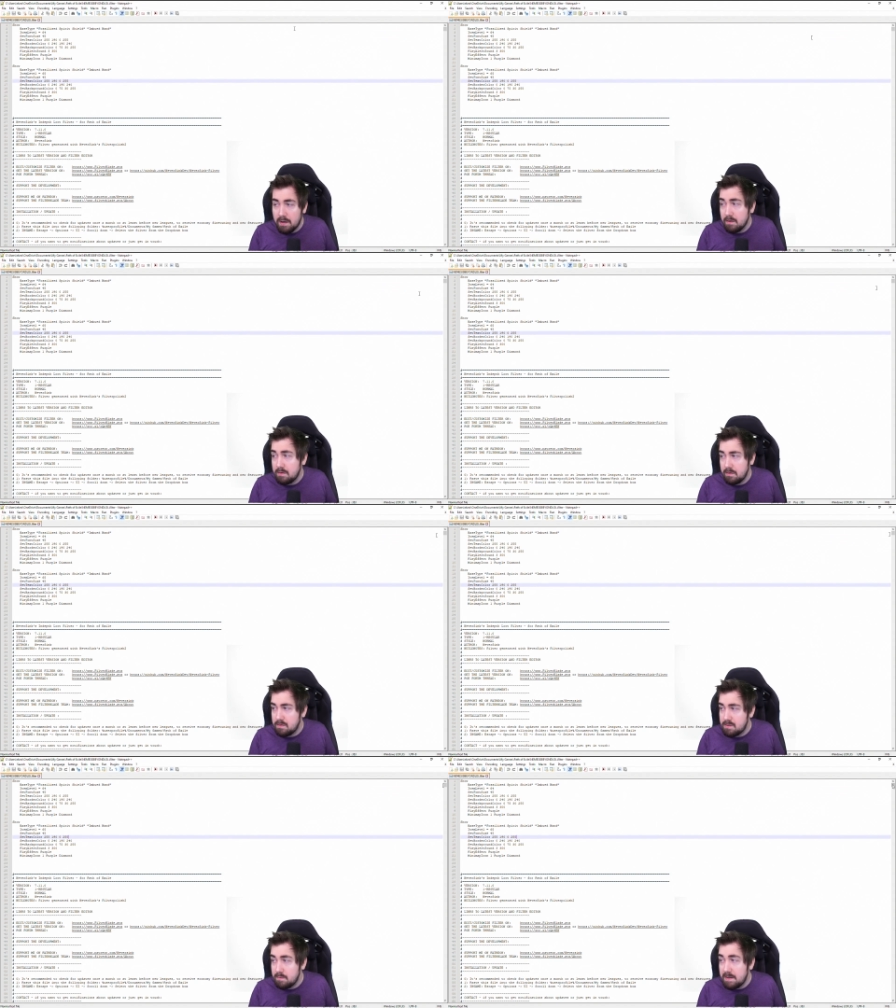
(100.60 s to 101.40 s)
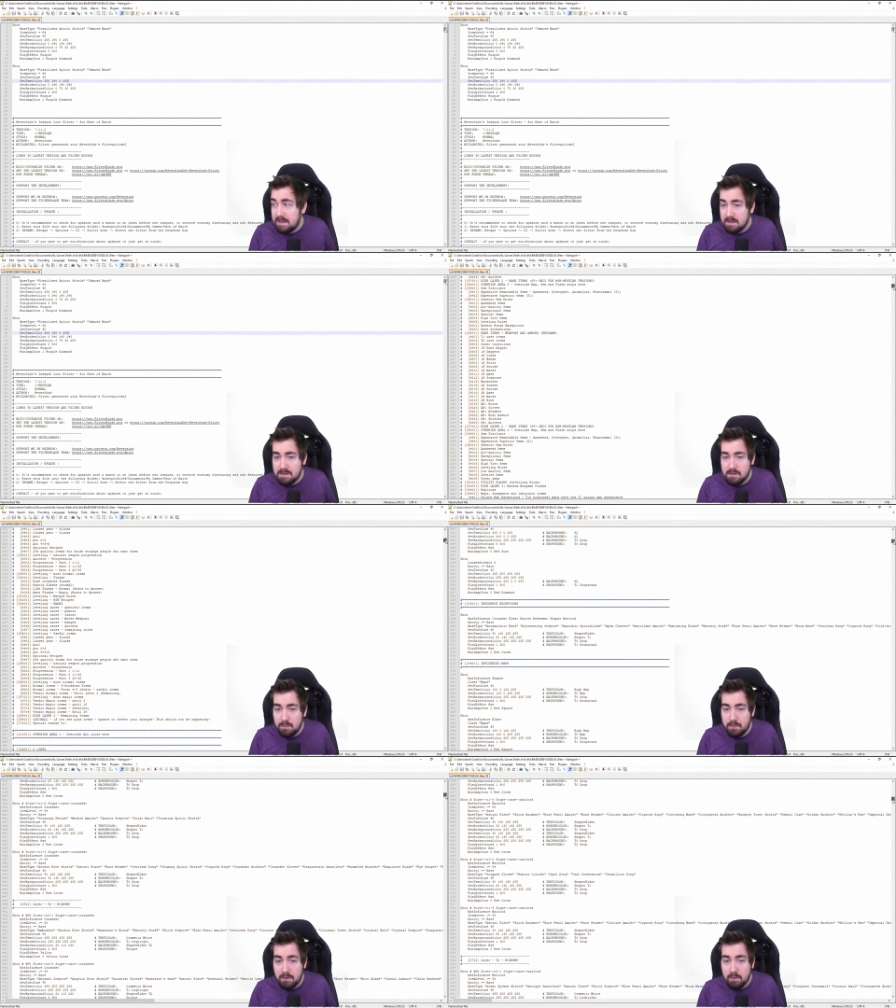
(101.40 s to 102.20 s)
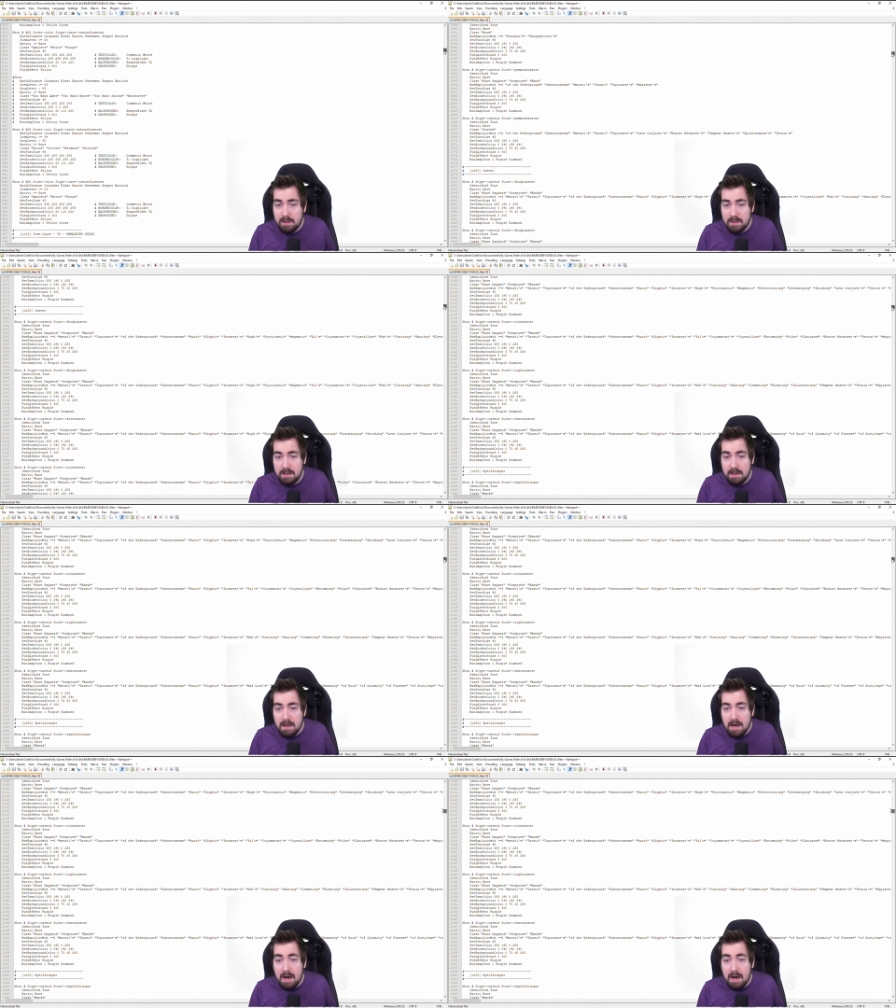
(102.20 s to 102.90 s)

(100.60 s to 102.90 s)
I'll do, just to make it super quickly,